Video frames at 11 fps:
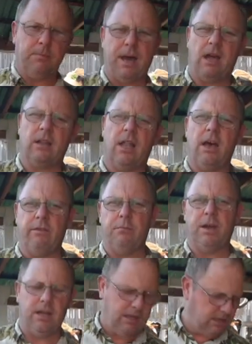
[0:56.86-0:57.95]
about
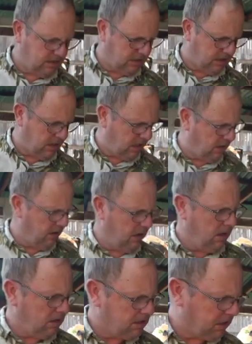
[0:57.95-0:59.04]
11 minutes uh,
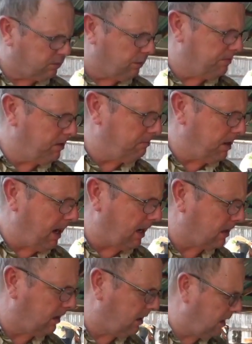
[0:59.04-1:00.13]
since we've been
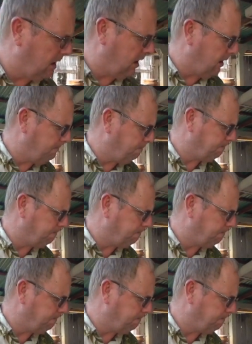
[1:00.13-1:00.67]
back. Uh,